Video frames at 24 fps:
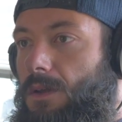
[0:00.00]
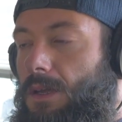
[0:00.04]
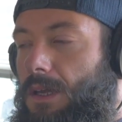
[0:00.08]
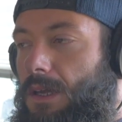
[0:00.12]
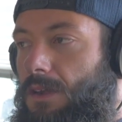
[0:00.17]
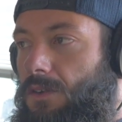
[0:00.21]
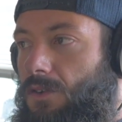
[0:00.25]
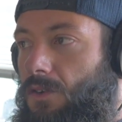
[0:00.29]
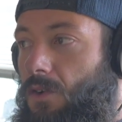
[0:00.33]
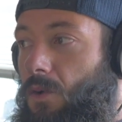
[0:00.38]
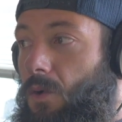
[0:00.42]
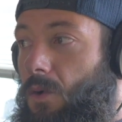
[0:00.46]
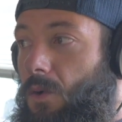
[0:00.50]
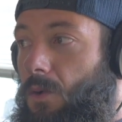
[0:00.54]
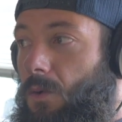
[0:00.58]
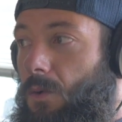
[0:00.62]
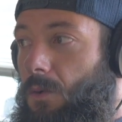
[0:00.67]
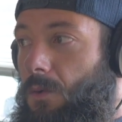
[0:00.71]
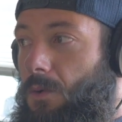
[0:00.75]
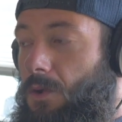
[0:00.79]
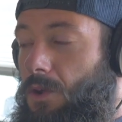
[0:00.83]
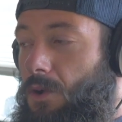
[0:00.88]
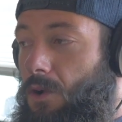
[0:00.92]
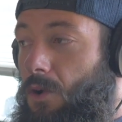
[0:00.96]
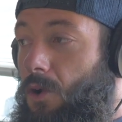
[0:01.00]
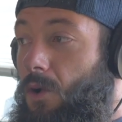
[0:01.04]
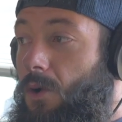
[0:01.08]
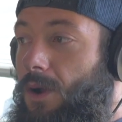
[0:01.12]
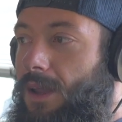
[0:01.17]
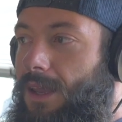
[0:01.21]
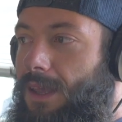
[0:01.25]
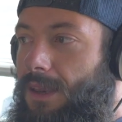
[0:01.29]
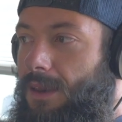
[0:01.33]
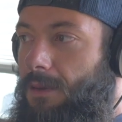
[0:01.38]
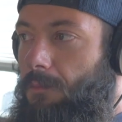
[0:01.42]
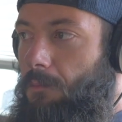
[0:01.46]
And so you go
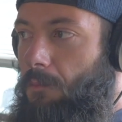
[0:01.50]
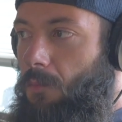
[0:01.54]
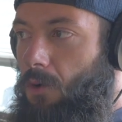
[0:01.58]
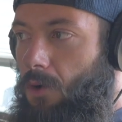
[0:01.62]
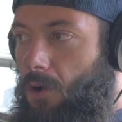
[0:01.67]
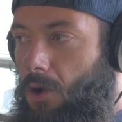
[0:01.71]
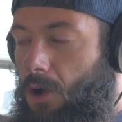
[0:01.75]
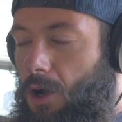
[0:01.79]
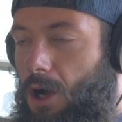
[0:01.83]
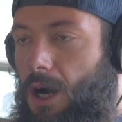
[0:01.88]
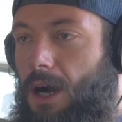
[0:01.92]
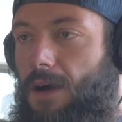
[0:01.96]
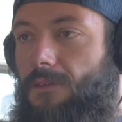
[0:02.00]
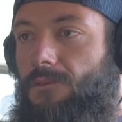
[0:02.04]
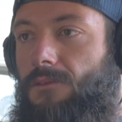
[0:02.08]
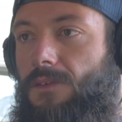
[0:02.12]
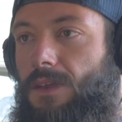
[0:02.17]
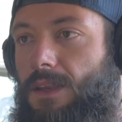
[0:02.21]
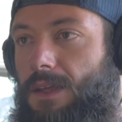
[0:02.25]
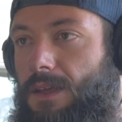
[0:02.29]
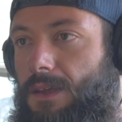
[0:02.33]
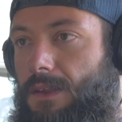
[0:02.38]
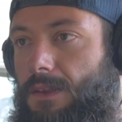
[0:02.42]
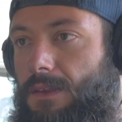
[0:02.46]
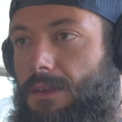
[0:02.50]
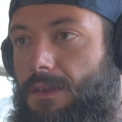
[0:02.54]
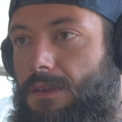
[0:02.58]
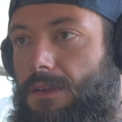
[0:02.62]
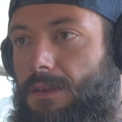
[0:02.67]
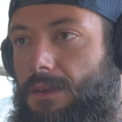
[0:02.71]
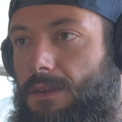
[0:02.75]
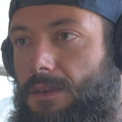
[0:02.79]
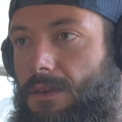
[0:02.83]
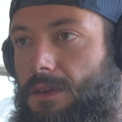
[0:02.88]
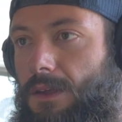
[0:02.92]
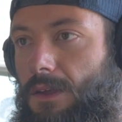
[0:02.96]
in more confident
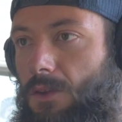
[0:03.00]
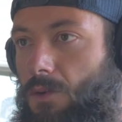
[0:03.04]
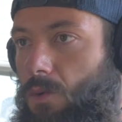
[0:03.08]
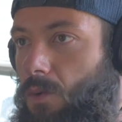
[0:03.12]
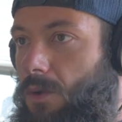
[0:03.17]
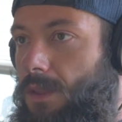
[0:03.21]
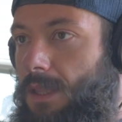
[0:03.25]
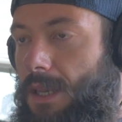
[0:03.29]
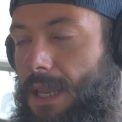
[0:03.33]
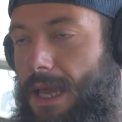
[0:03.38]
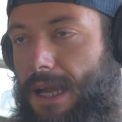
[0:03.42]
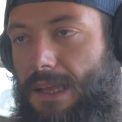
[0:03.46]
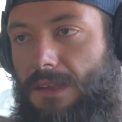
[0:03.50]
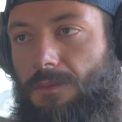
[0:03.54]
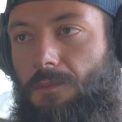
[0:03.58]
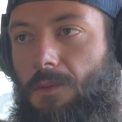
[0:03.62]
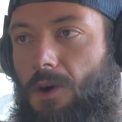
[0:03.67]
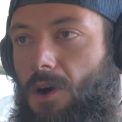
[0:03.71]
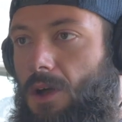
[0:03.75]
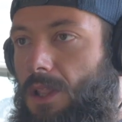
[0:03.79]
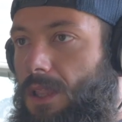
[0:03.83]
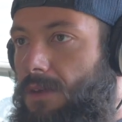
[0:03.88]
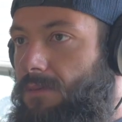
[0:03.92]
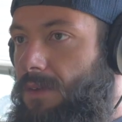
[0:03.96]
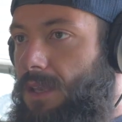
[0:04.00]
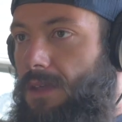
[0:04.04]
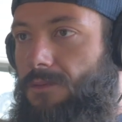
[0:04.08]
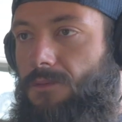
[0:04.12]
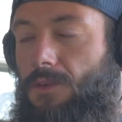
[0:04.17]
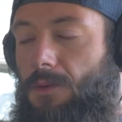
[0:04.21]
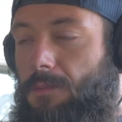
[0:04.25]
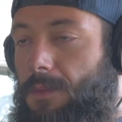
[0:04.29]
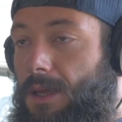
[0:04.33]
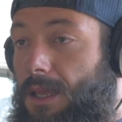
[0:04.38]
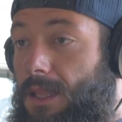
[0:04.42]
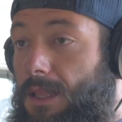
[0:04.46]
into the next ball, even if
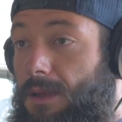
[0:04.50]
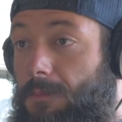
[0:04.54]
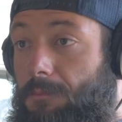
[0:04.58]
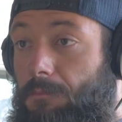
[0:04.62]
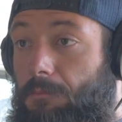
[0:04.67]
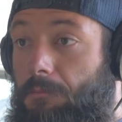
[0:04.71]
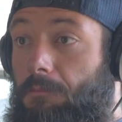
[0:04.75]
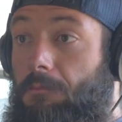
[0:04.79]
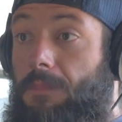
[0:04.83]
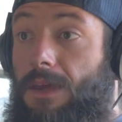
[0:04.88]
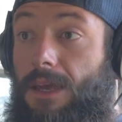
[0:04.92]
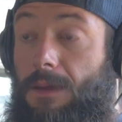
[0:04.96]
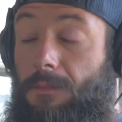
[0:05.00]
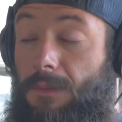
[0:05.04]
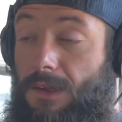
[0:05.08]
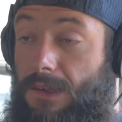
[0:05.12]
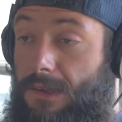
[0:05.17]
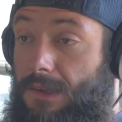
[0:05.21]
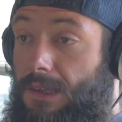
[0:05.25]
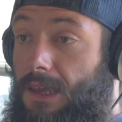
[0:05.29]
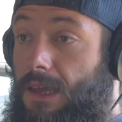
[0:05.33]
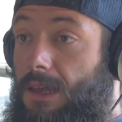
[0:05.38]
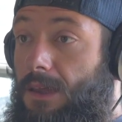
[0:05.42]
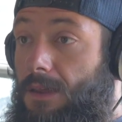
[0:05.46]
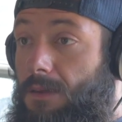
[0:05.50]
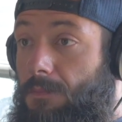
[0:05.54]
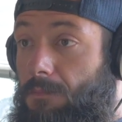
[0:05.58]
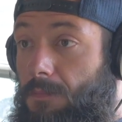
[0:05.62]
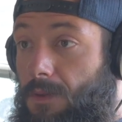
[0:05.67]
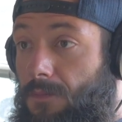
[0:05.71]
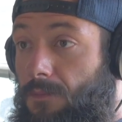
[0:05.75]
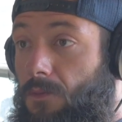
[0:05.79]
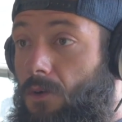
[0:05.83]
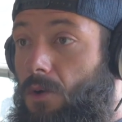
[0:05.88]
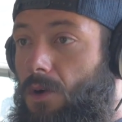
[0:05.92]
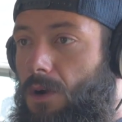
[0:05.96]
you made a big mistake
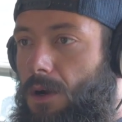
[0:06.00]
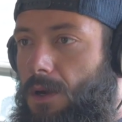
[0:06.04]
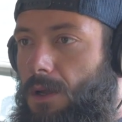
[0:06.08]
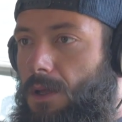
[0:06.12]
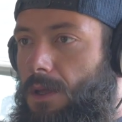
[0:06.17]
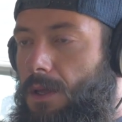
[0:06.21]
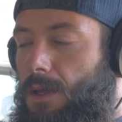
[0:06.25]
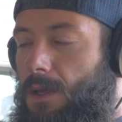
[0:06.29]
before.